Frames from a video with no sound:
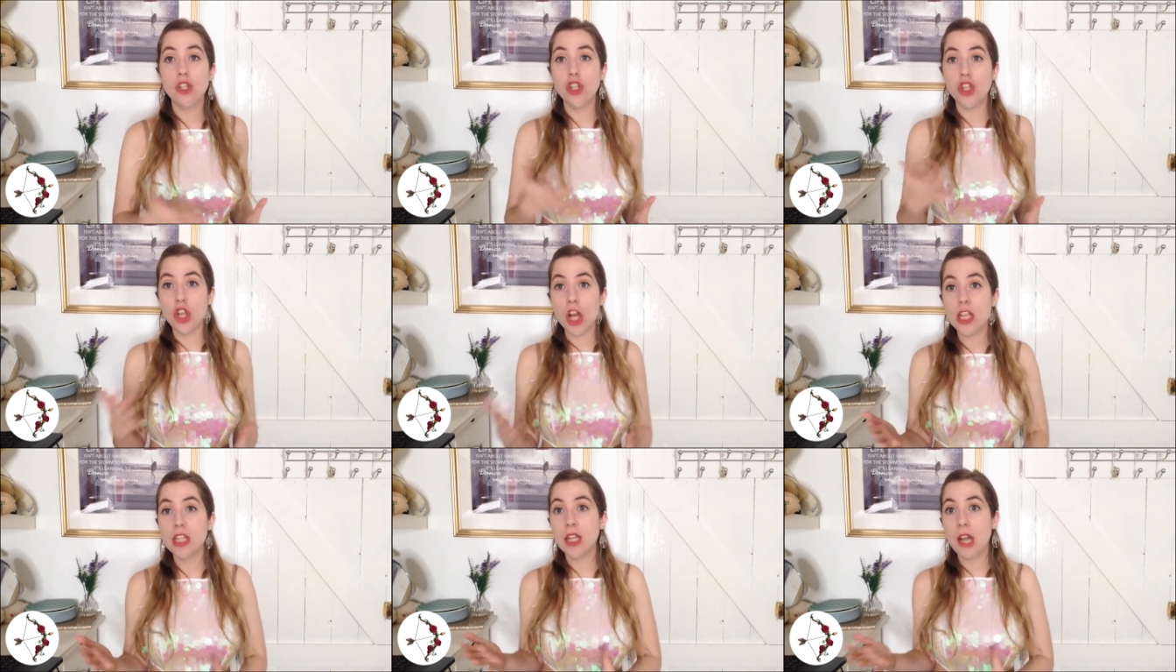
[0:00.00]

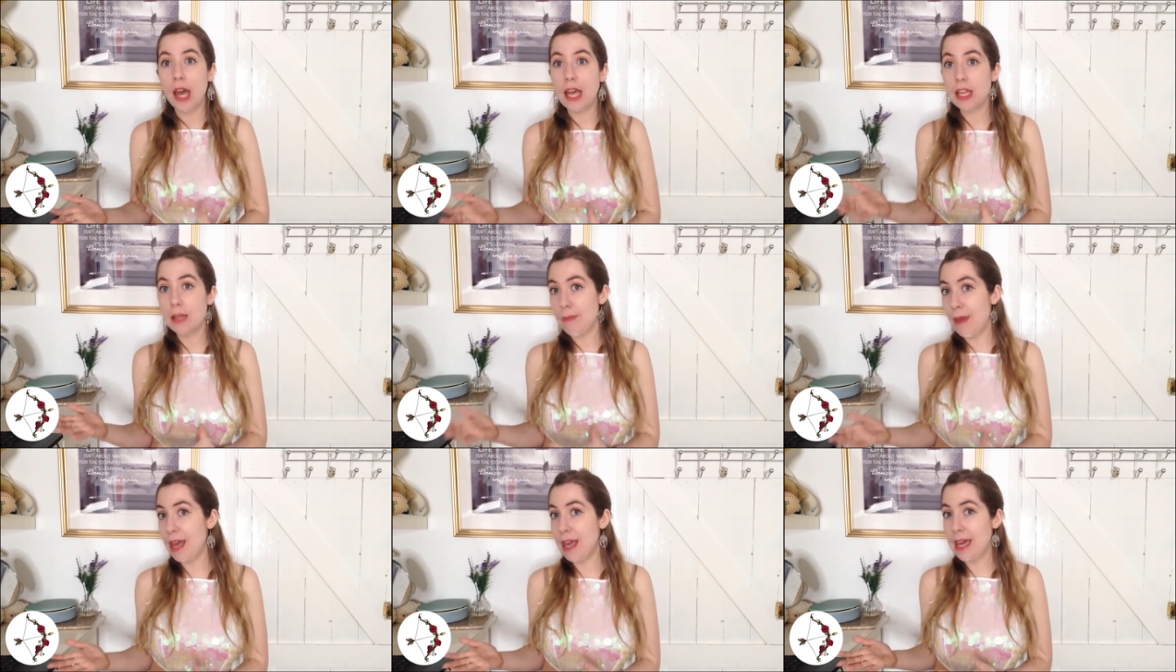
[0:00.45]
just like
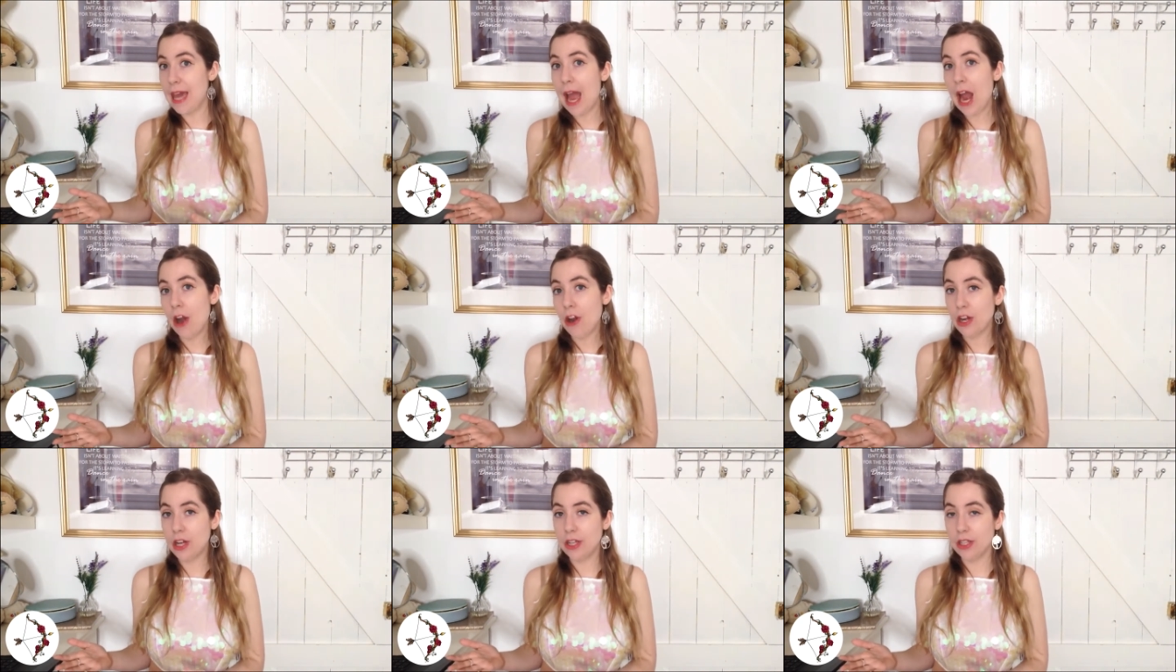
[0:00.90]
the main
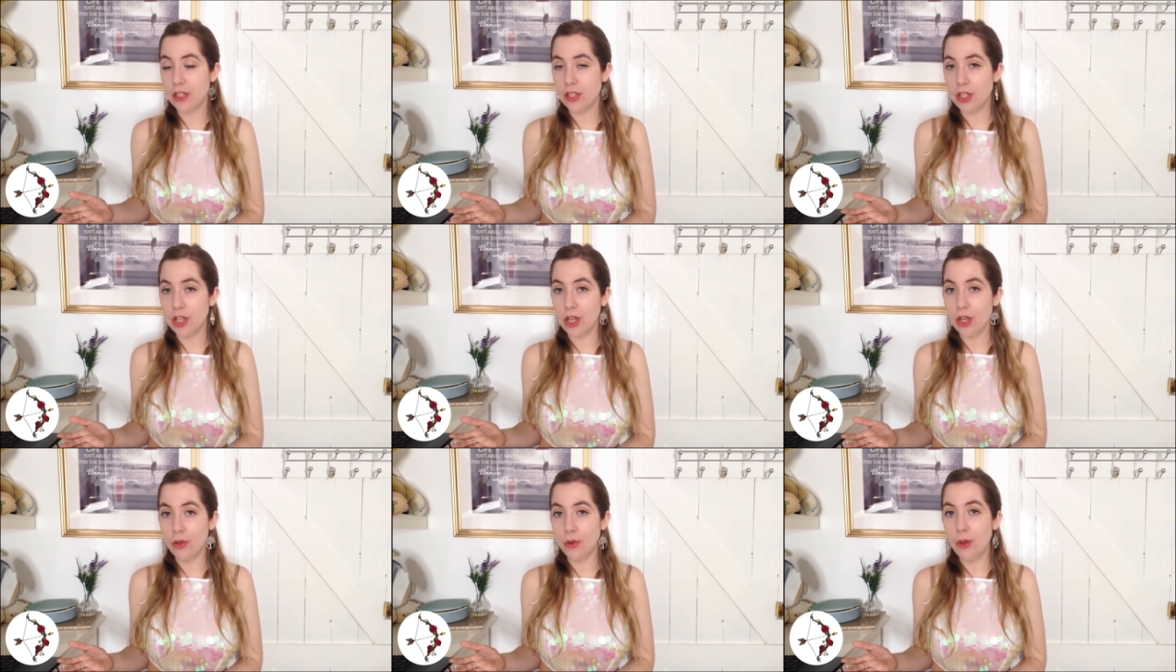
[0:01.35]
characters
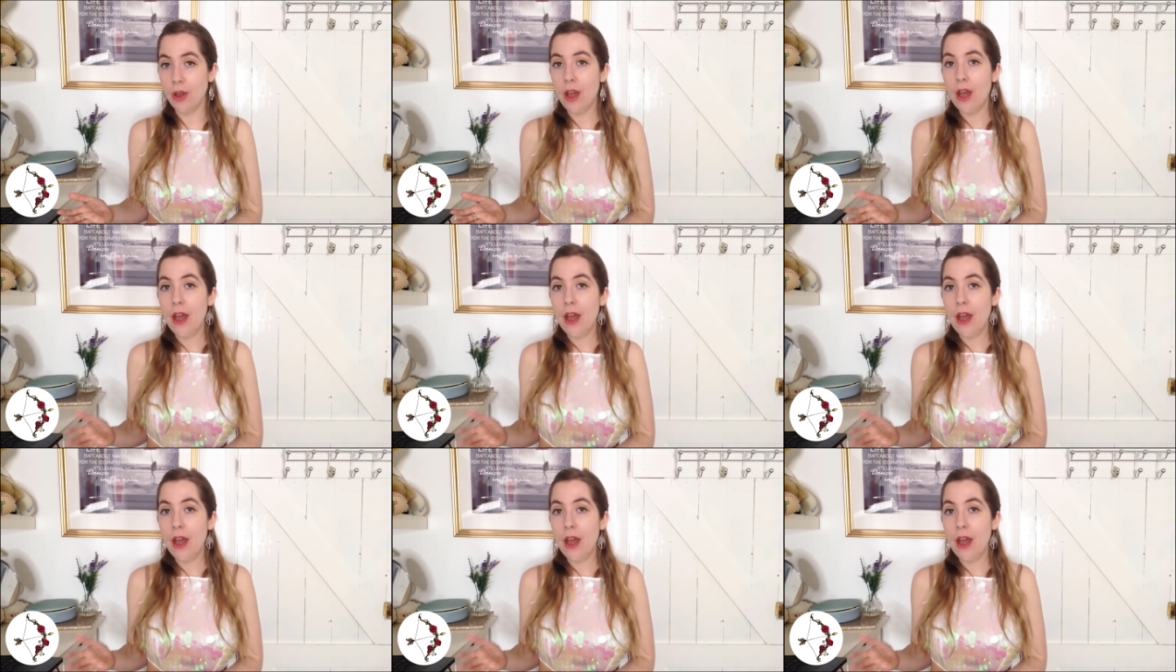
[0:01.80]
do.